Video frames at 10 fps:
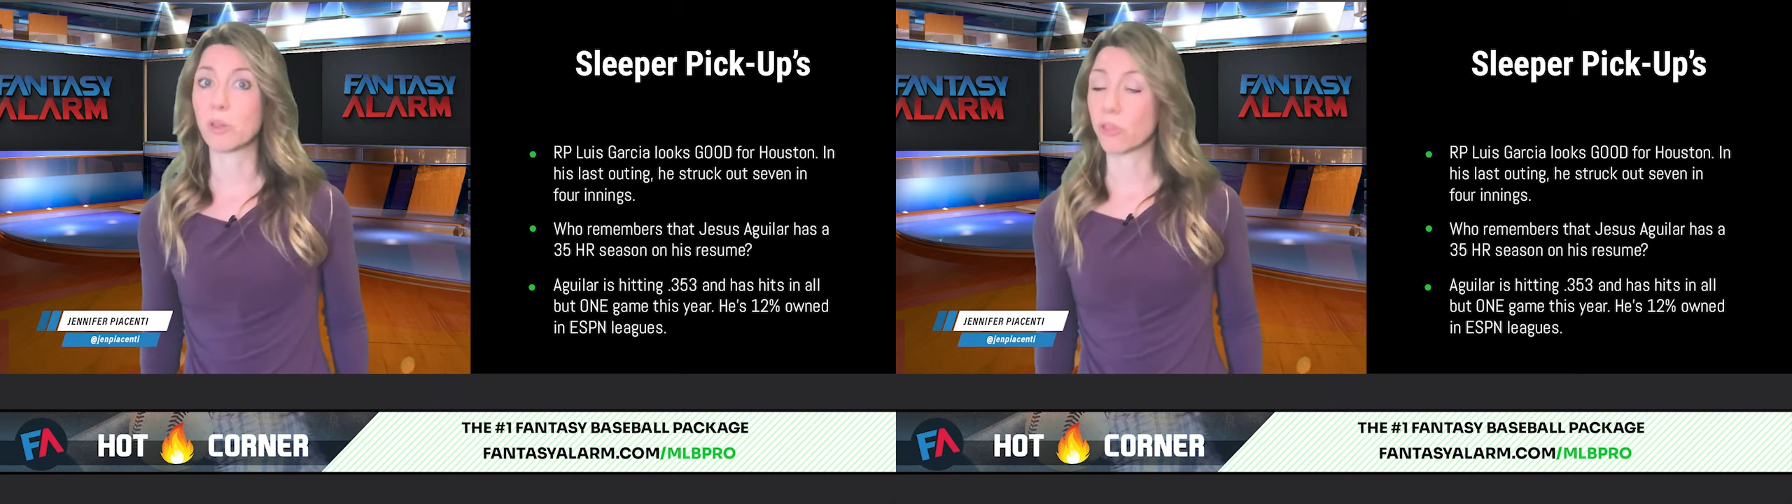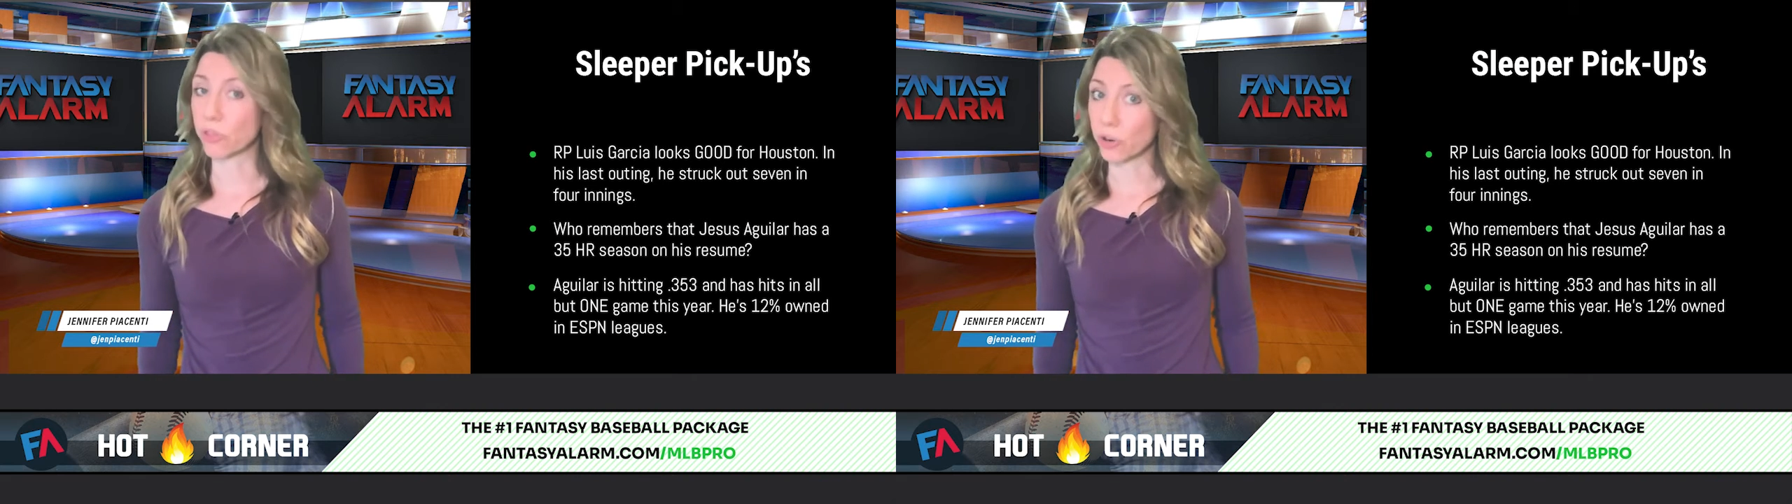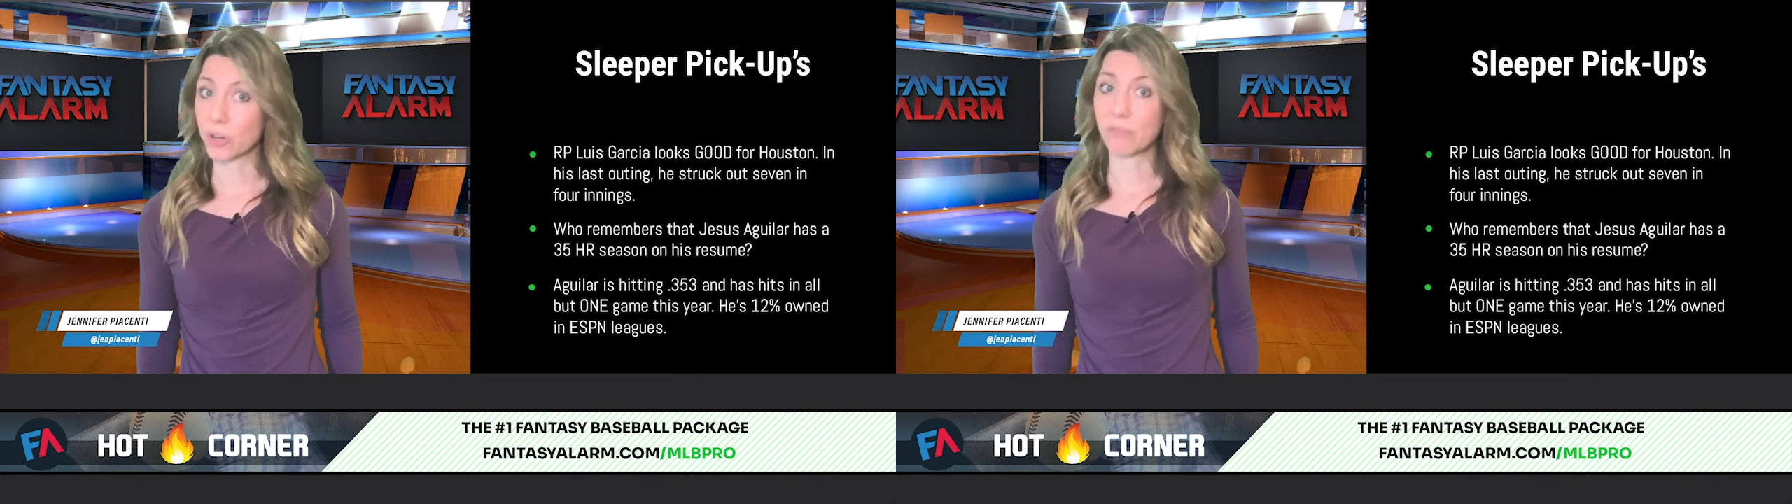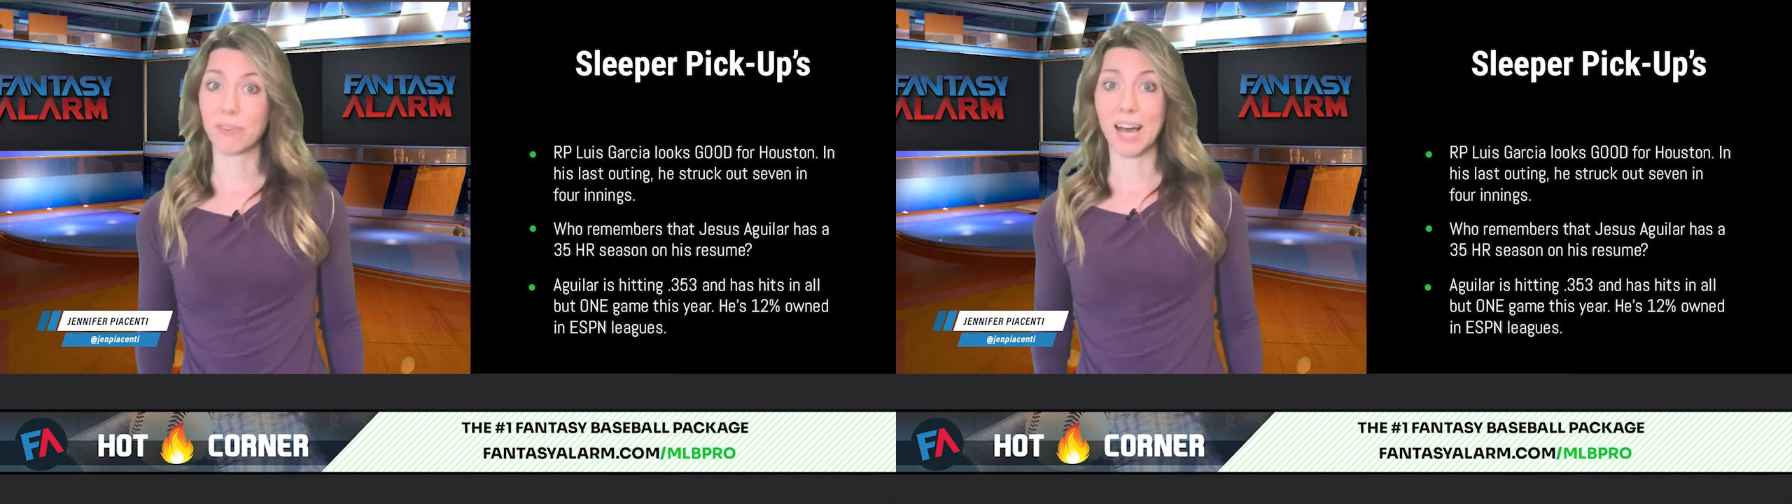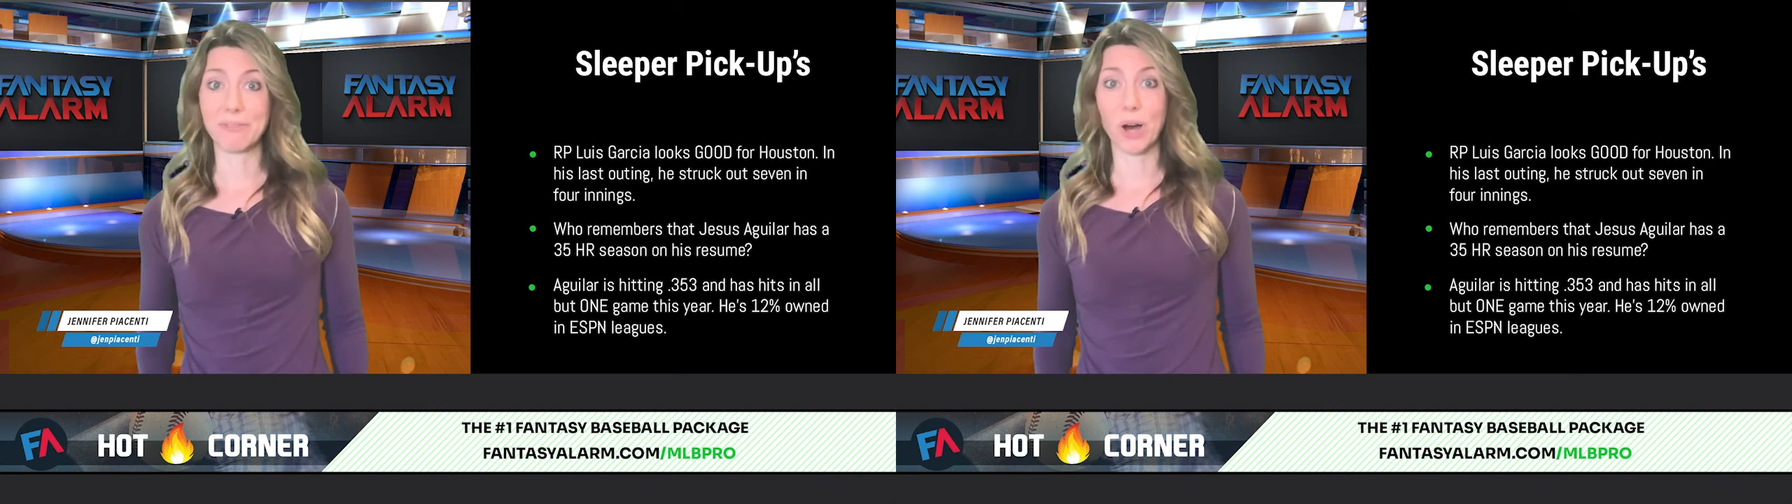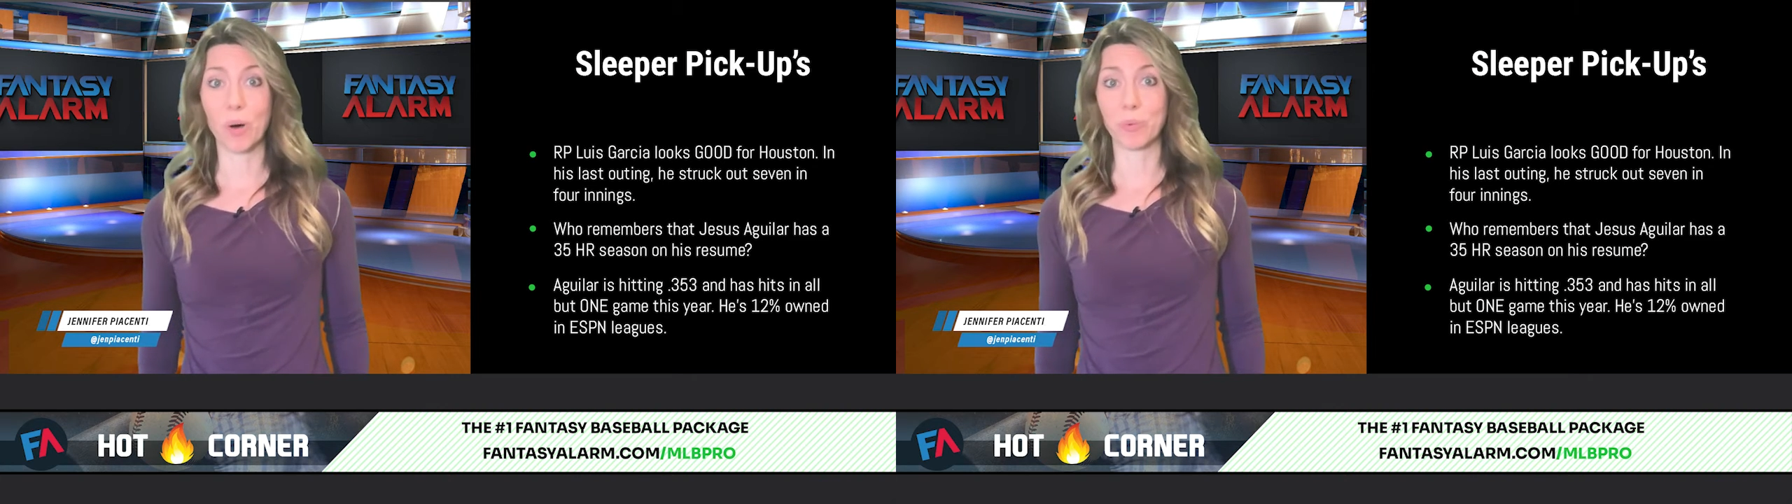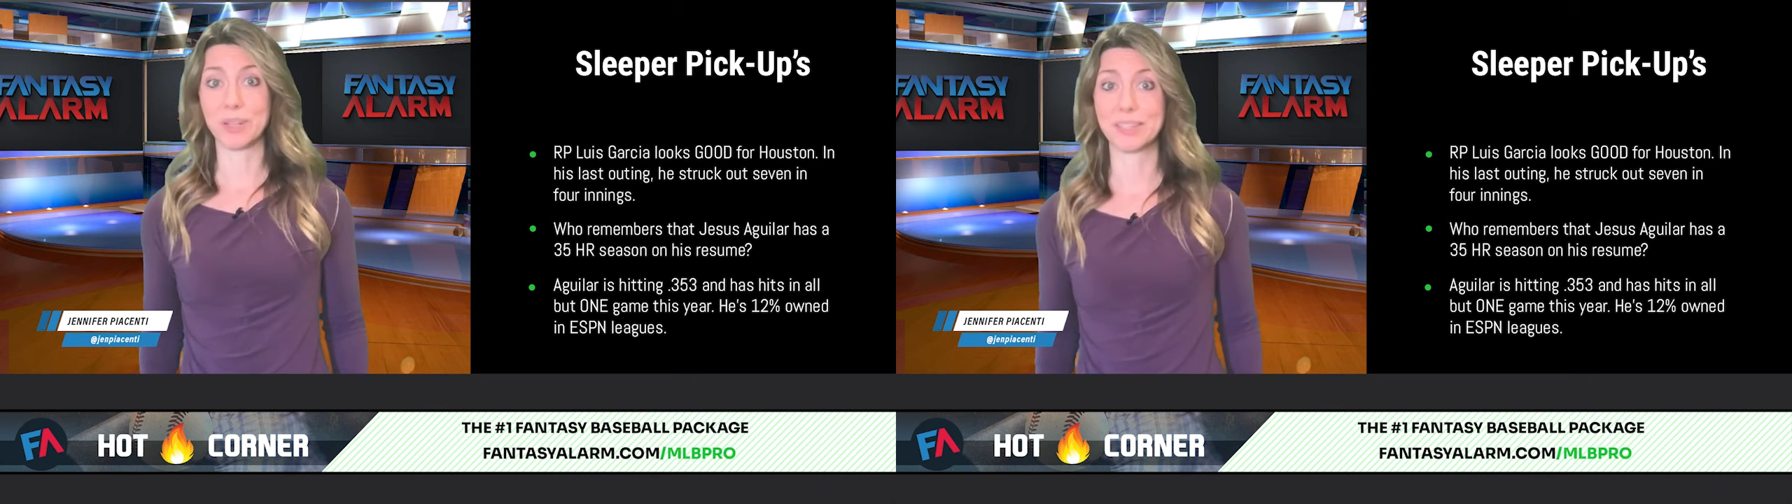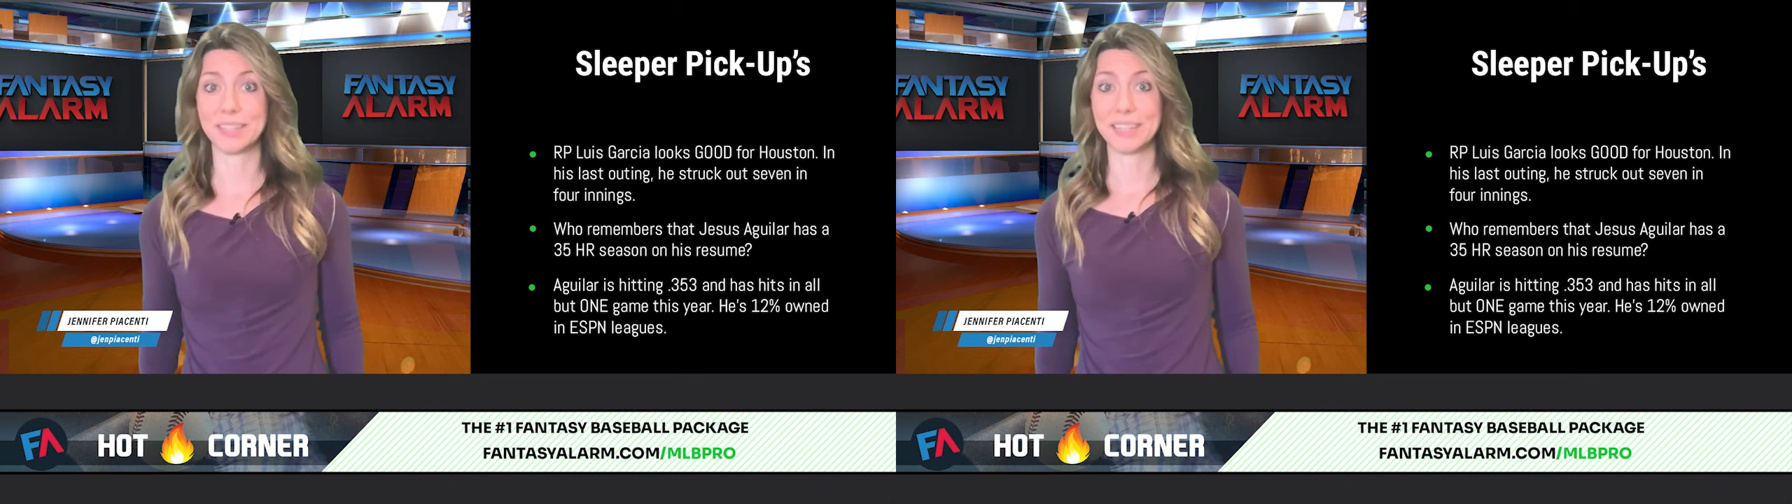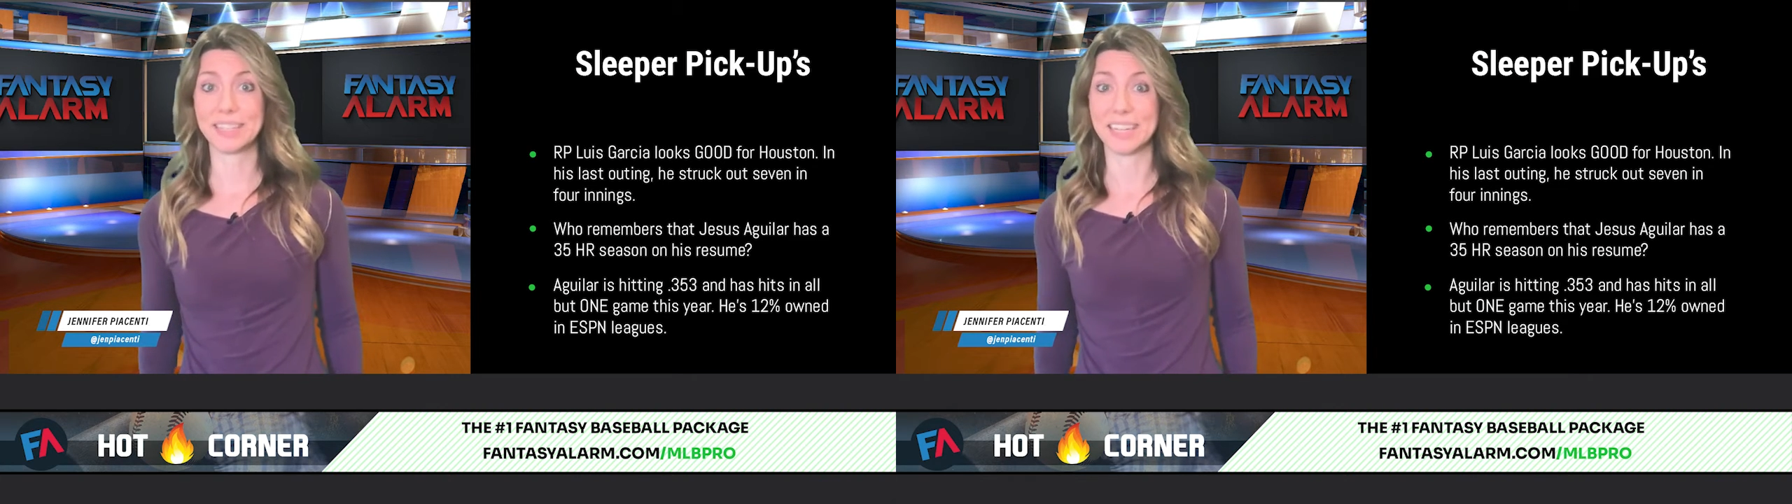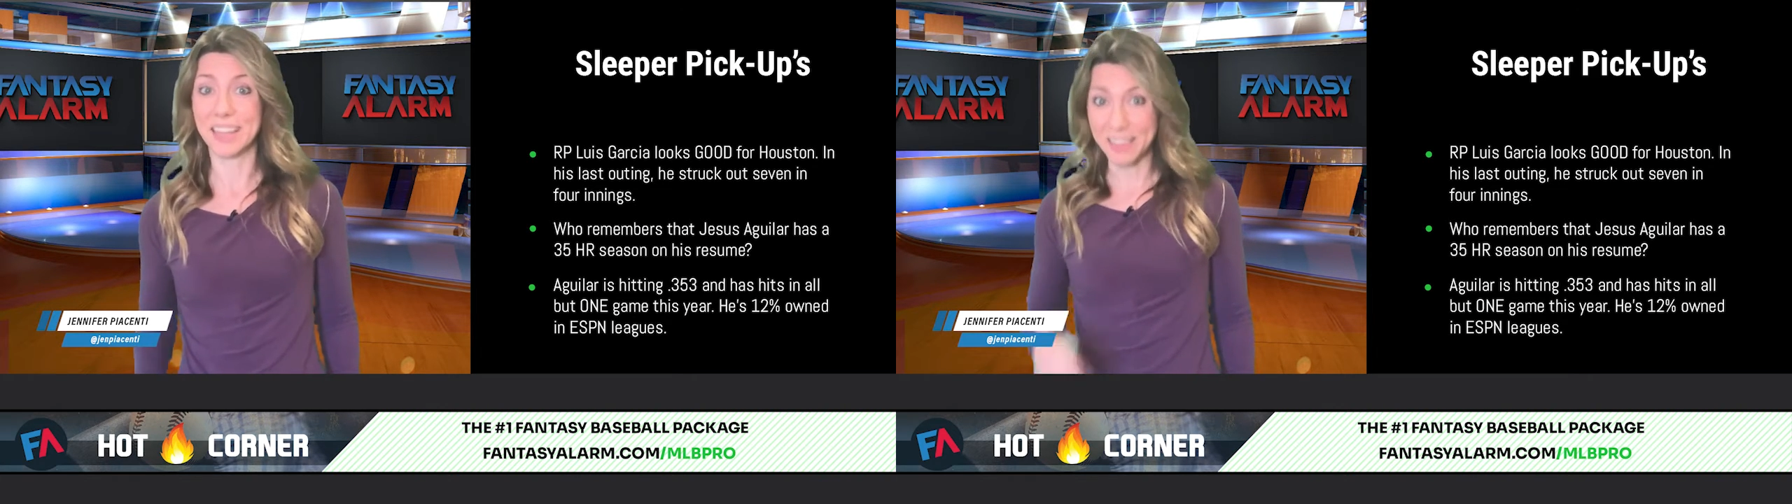35 home run
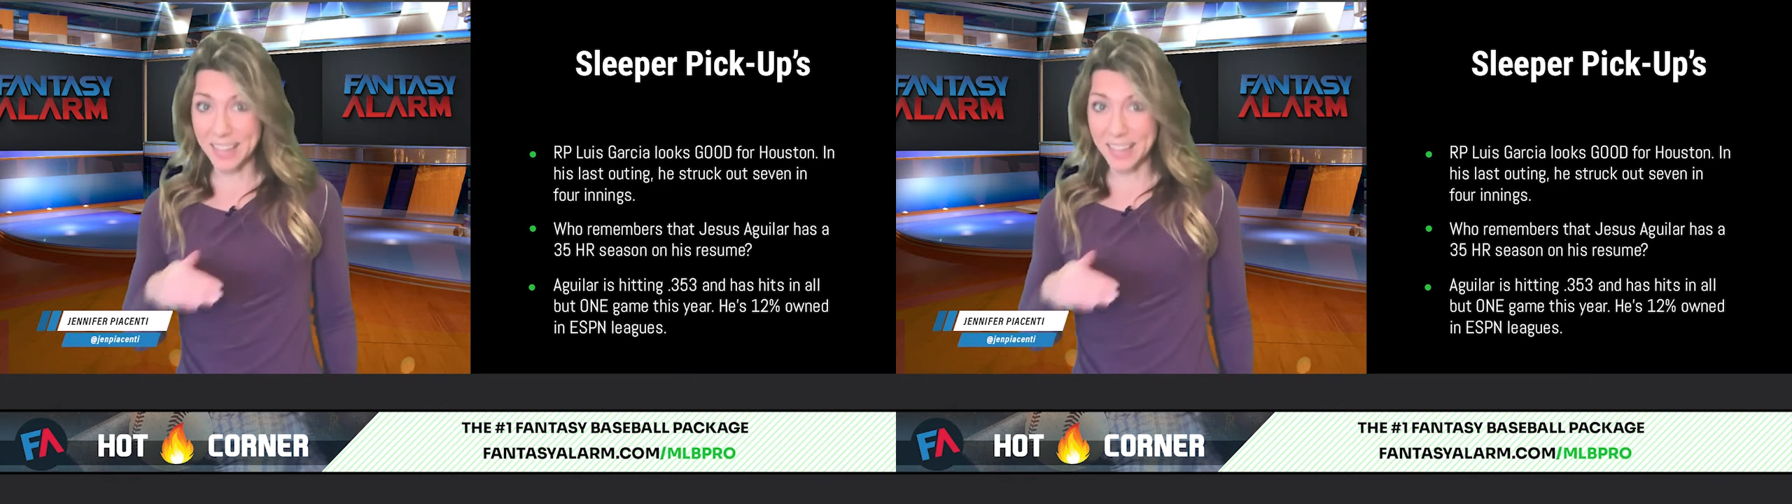season,